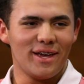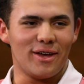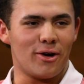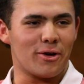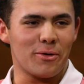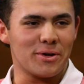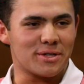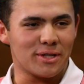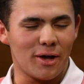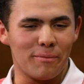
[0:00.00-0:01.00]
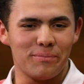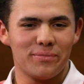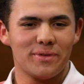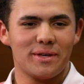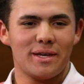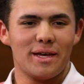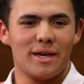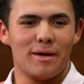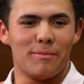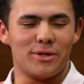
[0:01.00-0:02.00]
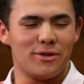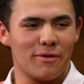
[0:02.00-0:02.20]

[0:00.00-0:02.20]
and I'll go in a slump. But do